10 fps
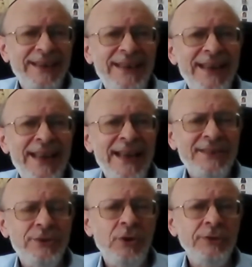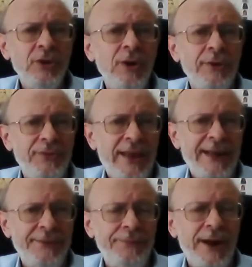He has not got
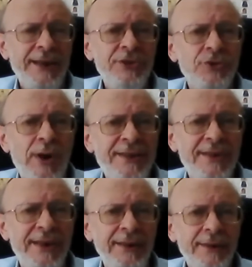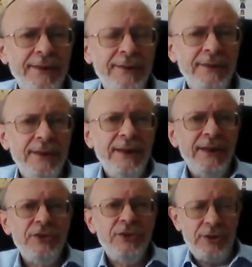that phrase ready
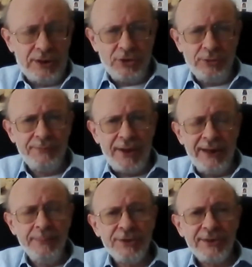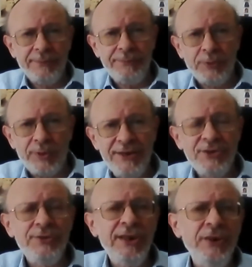to avail himself for it,
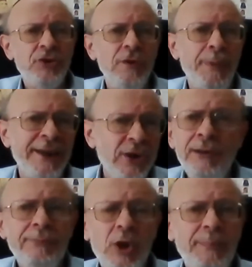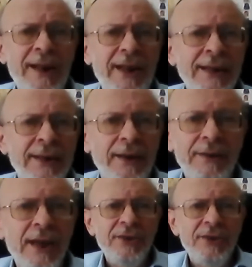to teach you by Yom V'lo by Laila.